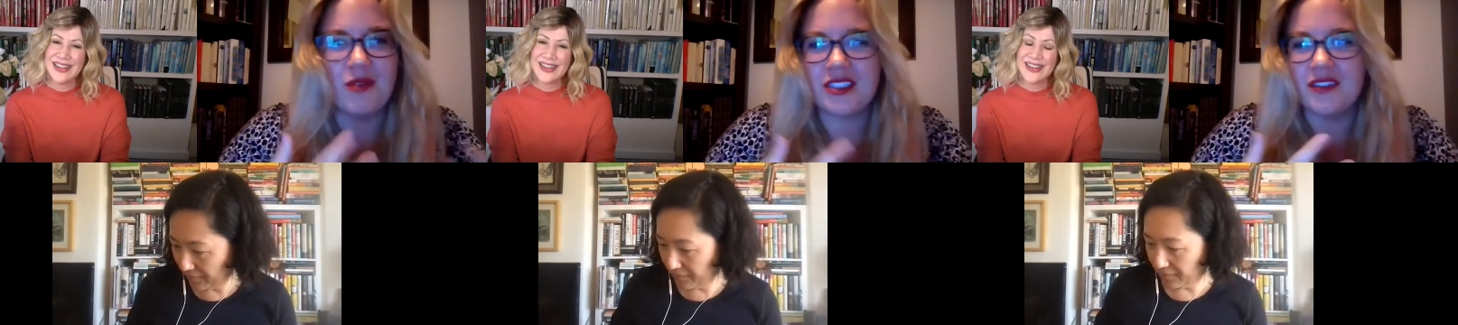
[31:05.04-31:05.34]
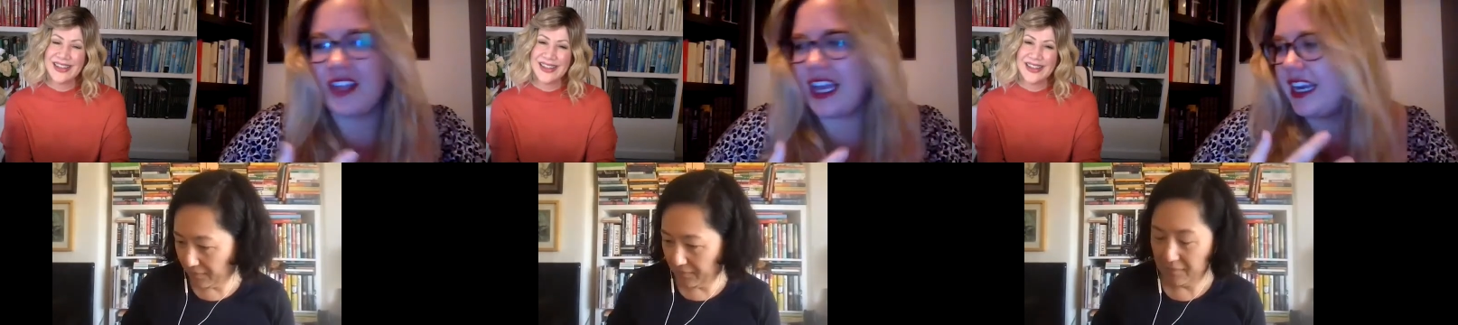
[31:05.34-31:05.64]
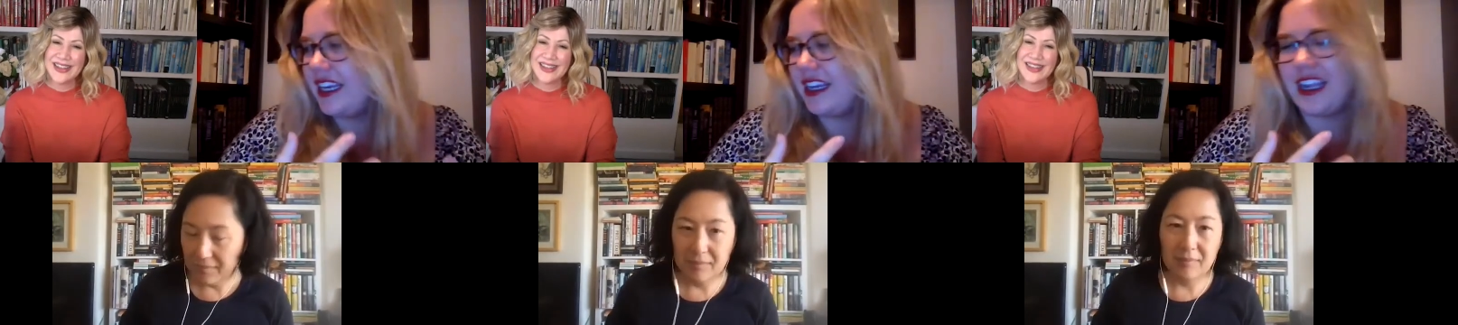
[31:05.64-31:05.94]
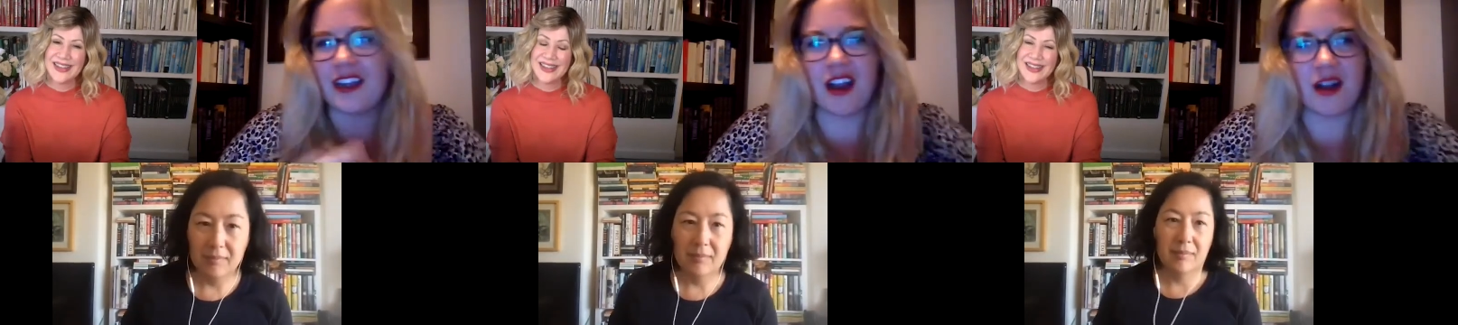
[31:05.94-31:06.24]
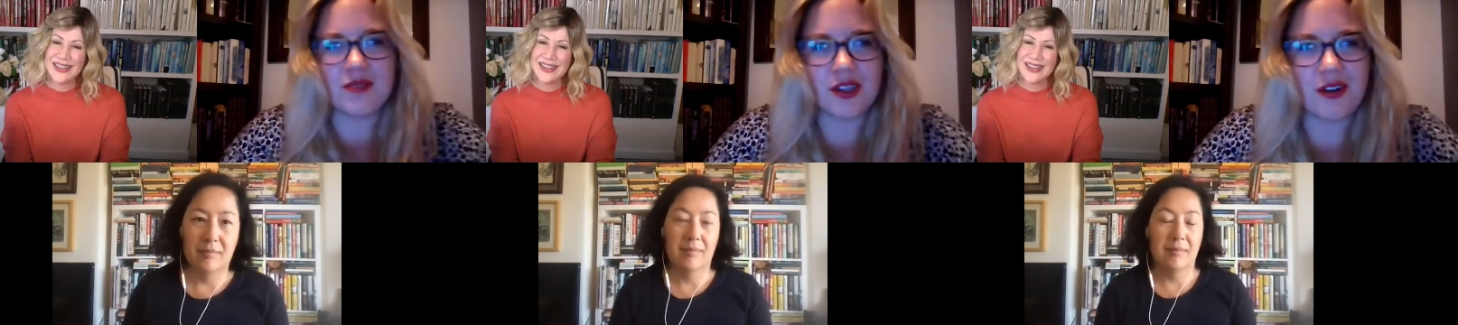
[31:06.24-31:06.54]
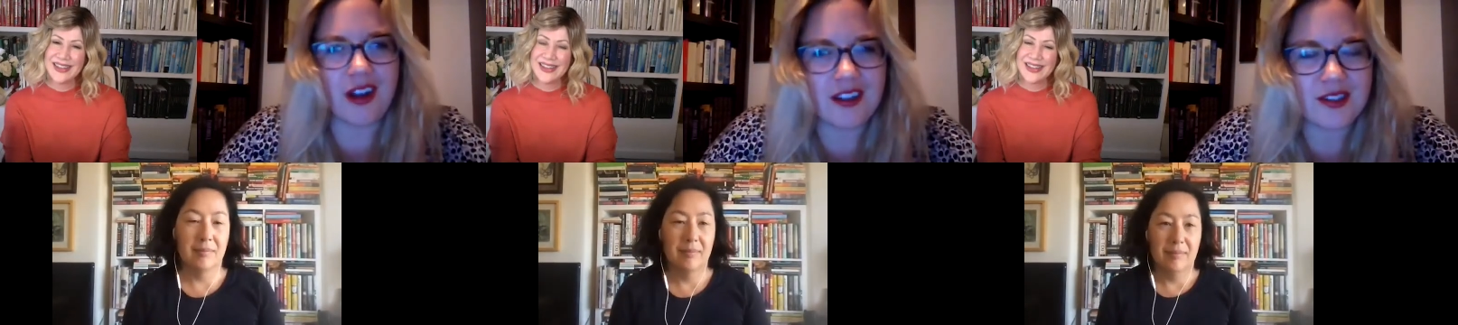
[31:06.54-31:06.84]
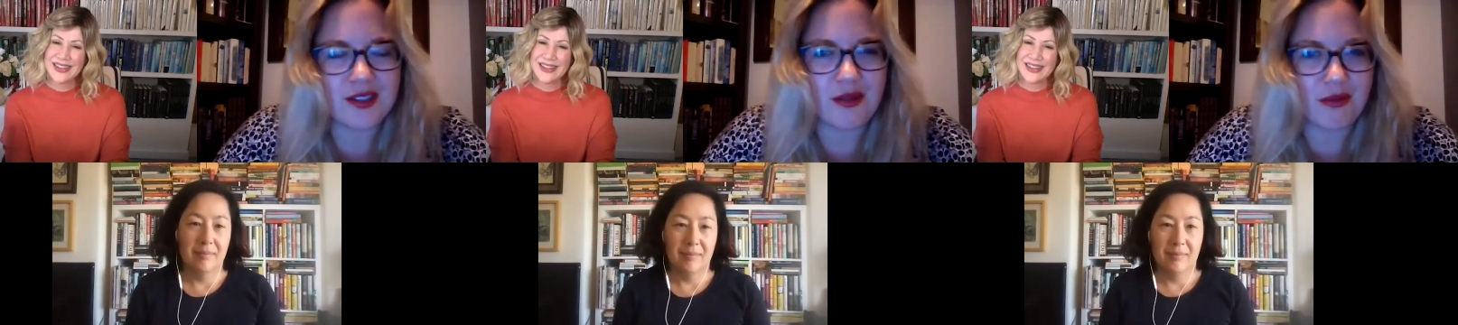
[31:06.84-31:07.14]
Speaker 1: much of that it, it comes
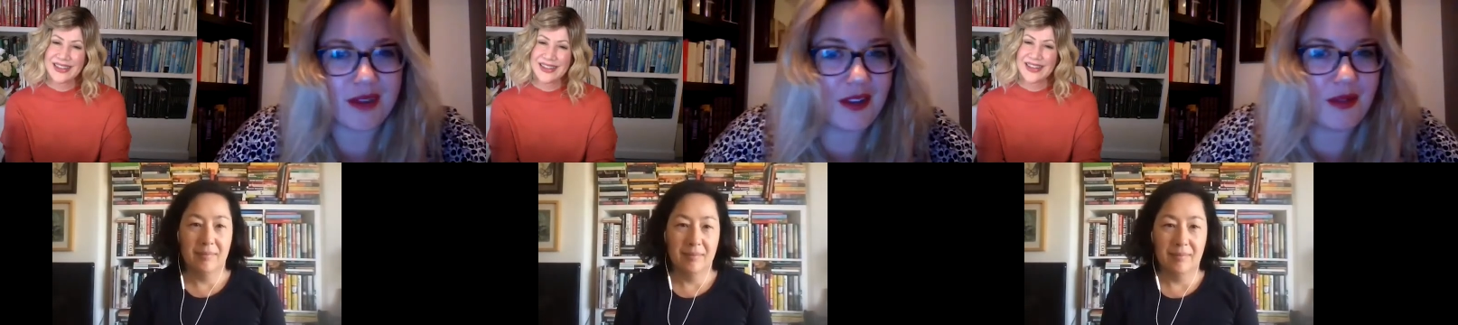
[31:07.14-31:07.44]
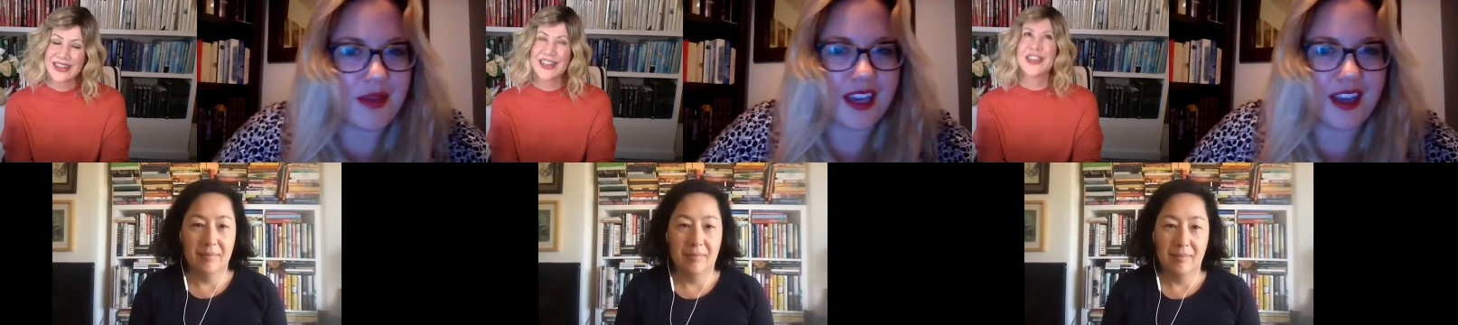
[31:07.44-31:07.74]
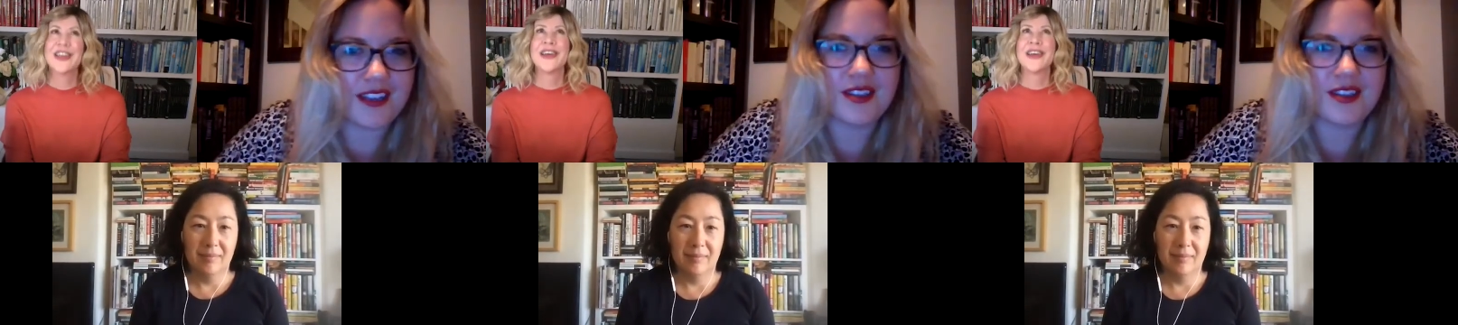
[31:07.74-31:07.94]
across so real because